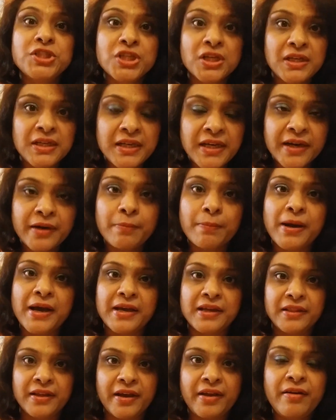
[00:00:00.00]
jilted
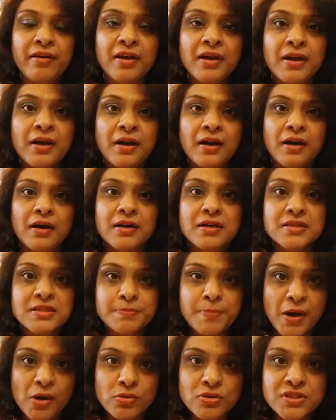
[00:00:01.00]
by their
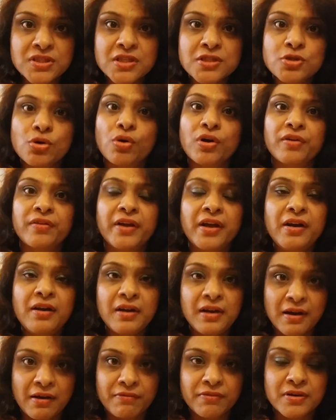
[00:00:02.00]
spouses or their
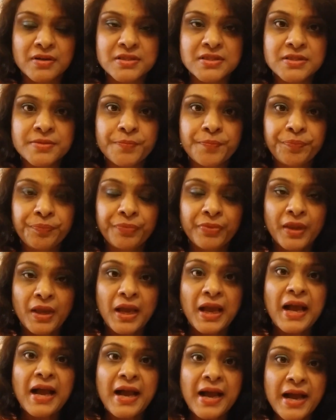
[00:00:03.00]
lovers.
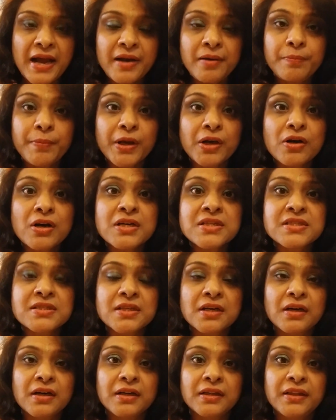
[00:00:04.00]
And
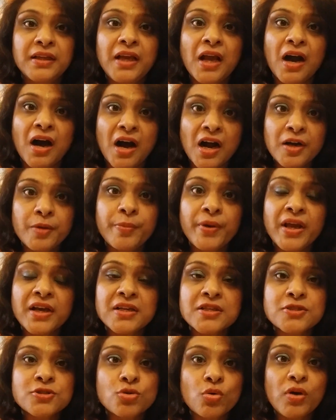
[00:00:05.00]
because uh, the
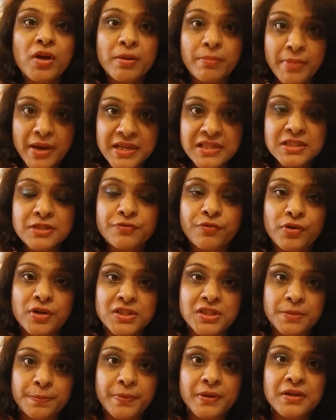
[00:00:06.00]
heartbreak is so immense for a
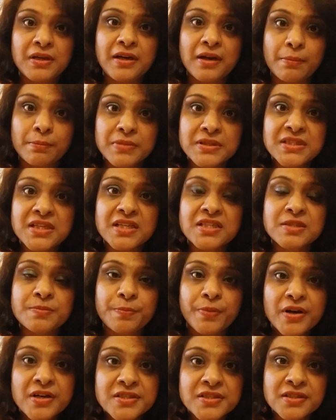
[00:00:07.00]
typical number six
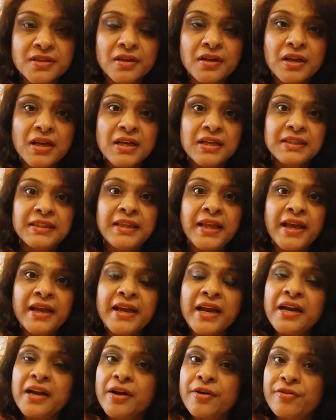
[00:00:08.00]
person, they
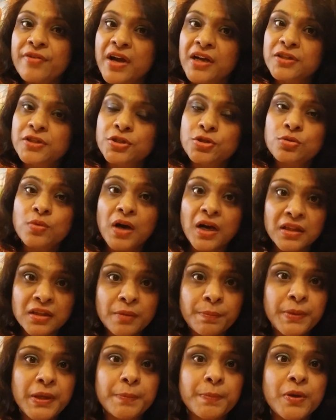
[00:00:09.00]
get attracted to
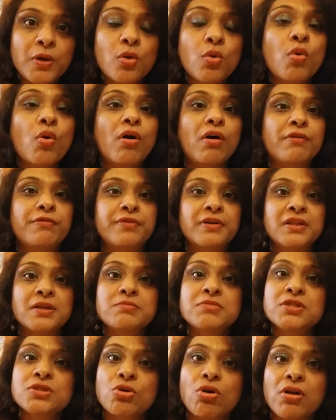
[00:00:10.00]
other people who offer
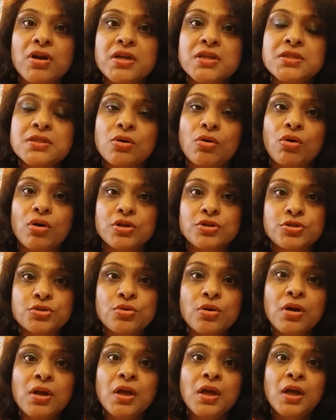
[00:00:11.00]
them solace or
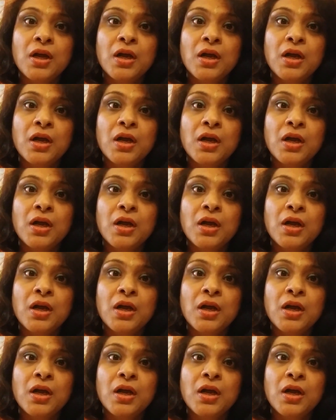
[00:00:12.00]
to